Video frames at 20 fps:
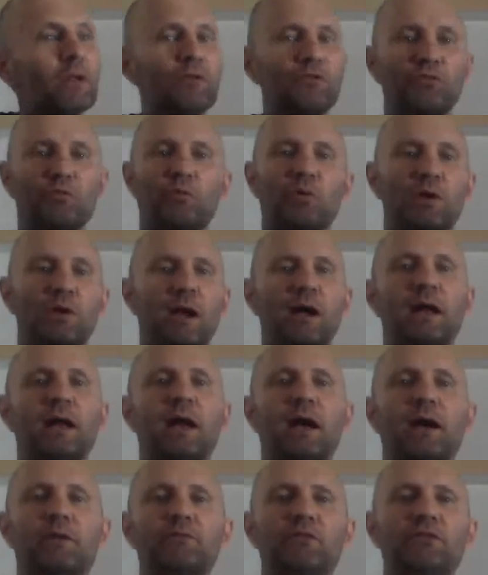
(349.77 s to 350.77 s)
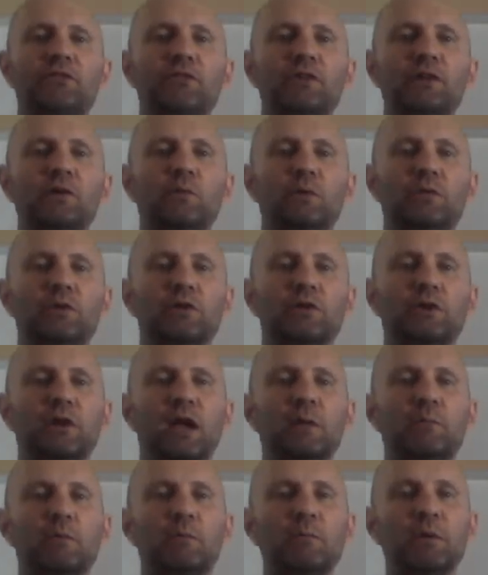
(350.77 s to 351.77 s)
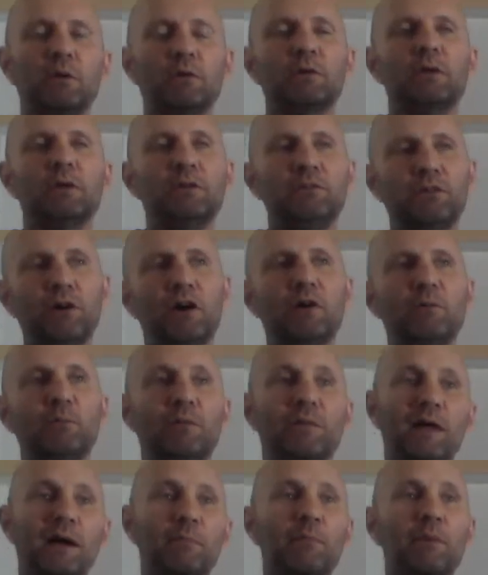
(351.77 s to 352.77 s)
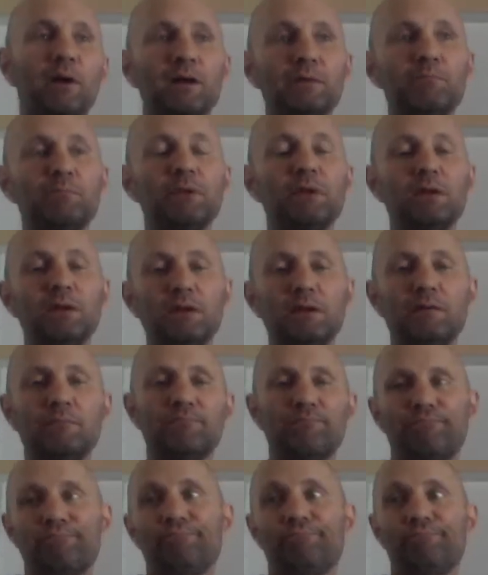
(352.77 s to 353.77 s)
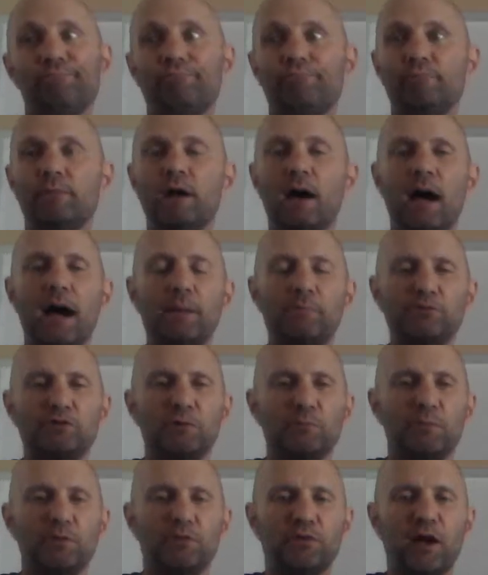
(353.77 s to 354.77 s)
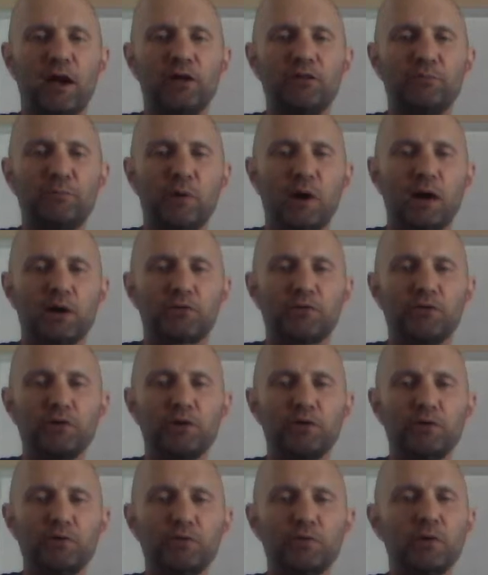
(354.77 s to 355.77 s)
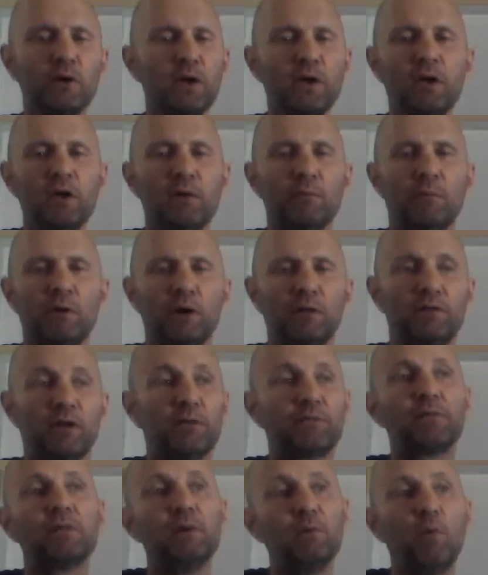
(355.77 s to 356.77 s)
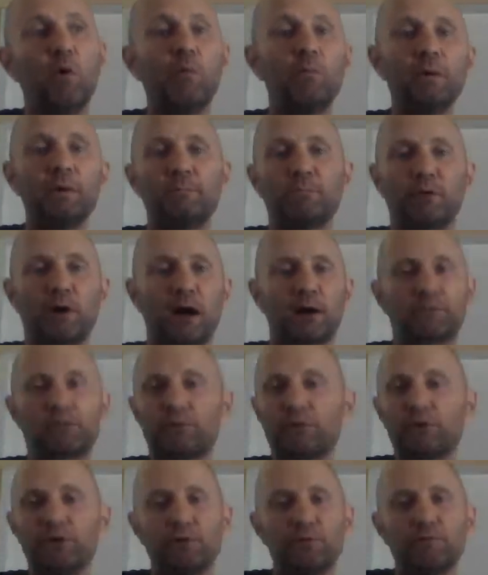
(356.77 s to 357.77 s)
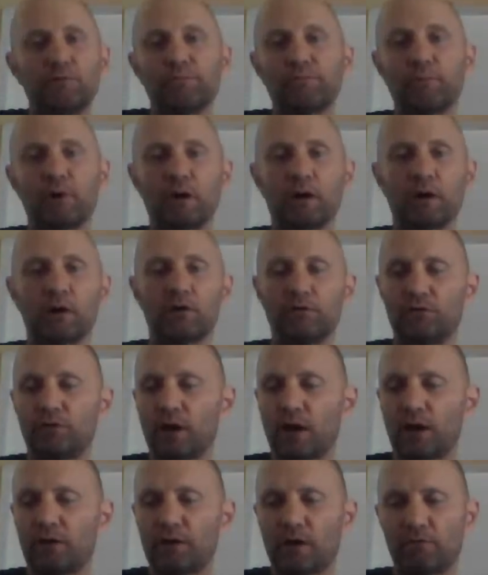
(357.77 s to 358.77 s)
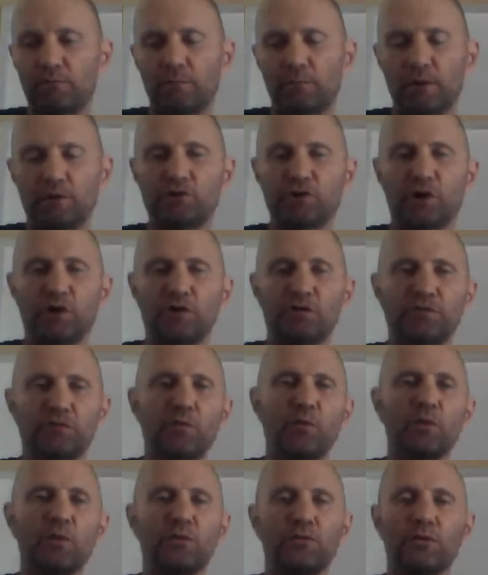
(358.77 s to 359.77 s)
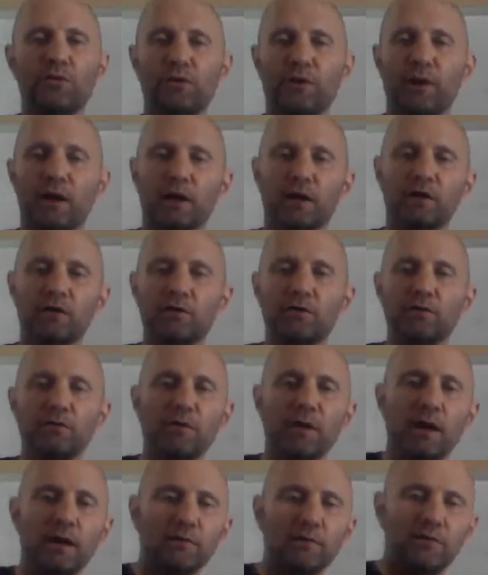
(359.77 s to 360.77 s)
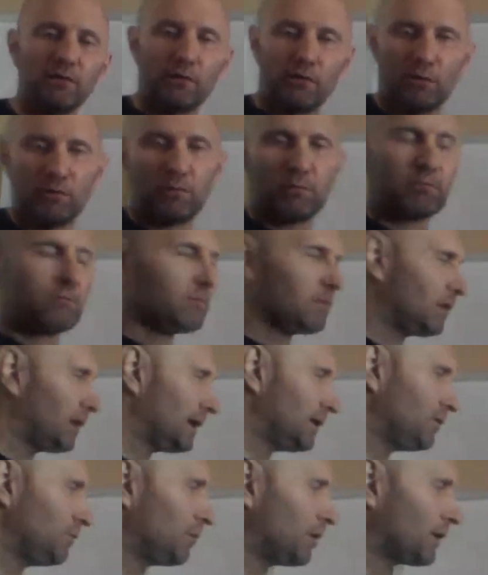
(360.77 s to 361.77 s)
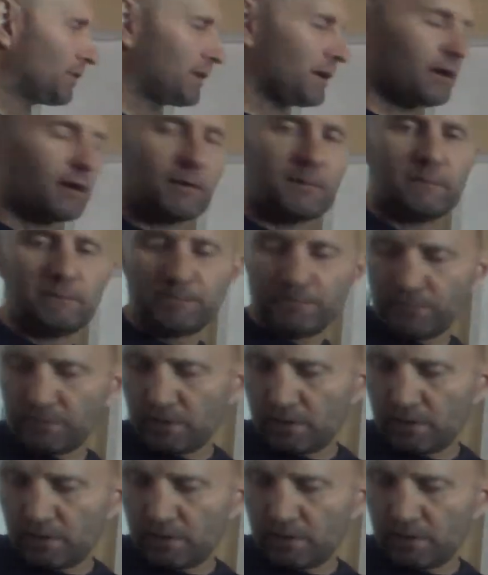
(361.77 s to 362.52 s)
So we'll kind of have to see what their capabilities are, but that might be the option besides ProctorU, but it definitely won't be ProctorU because you guys haven't been charged for it, so they're not going to do that. So glad you brought that up.